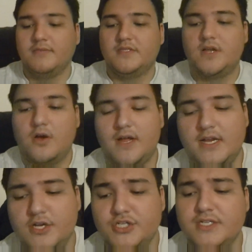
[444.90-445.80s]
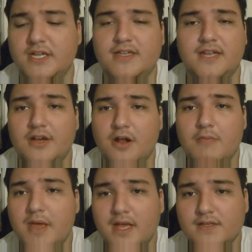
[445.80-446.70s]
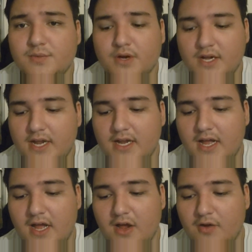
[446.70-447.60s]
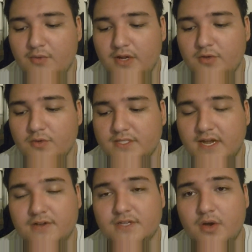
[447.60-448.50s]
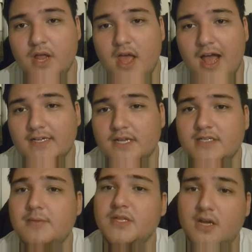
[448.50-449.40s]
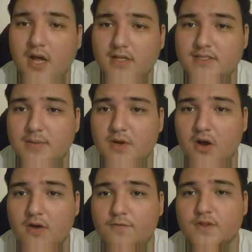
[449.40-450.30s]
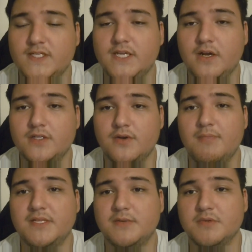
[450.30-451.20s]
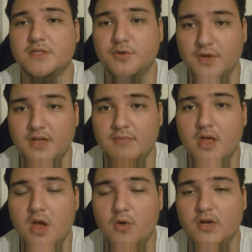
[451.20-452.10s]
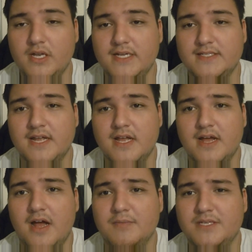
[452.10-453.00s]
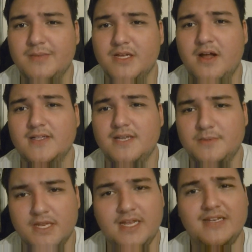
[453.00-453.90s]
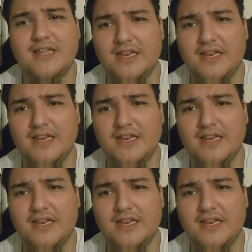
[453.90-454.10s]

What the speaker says: So in addition to getting our maze, we're going to get a really cool scare zone. I saw some of the concept art for the scare zone at Midsummer Scream, or at least some of the concepts that he